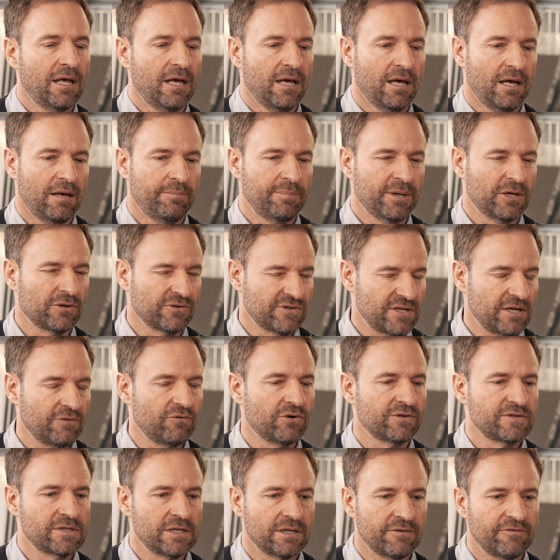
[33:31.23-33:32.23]
uh, because he
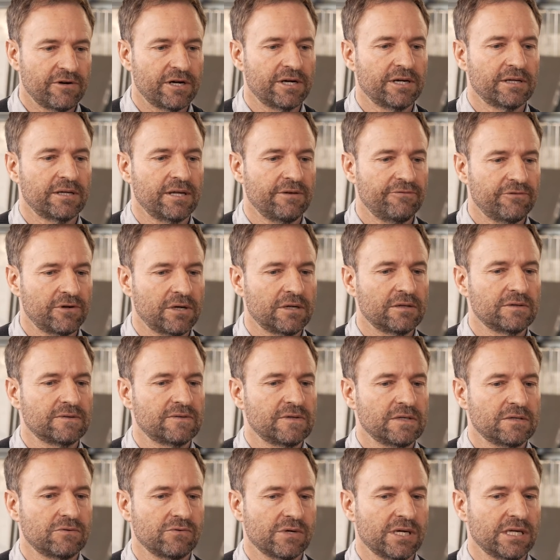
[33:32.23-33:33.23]
was in a very difficult
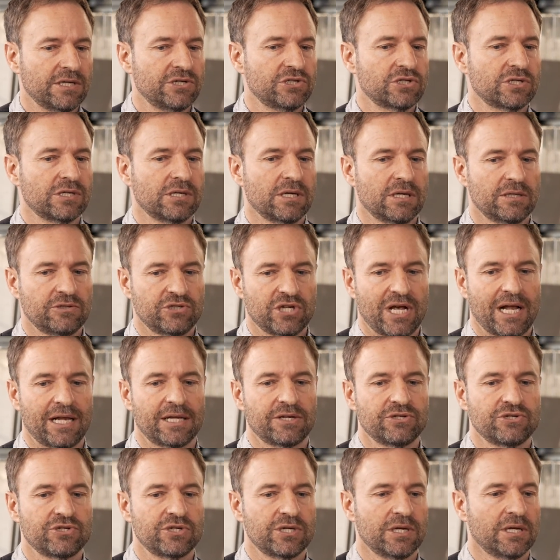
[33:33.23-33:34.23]
situation, a
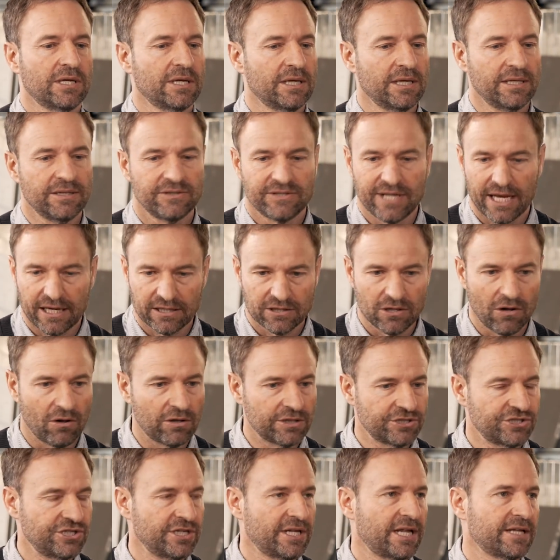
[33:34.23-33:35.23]
challenge uh, in
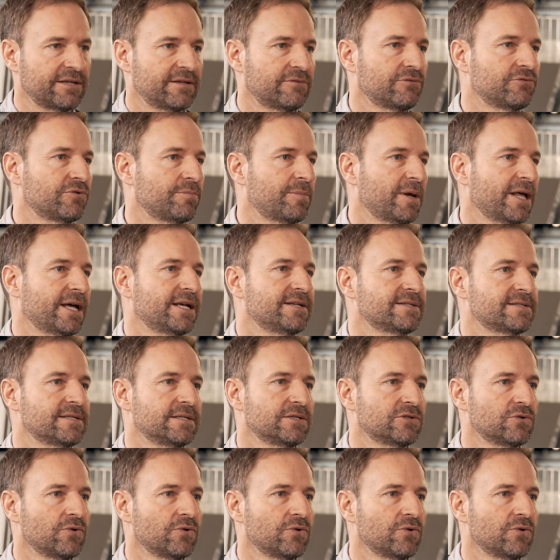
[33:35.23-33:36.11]
technology that took place in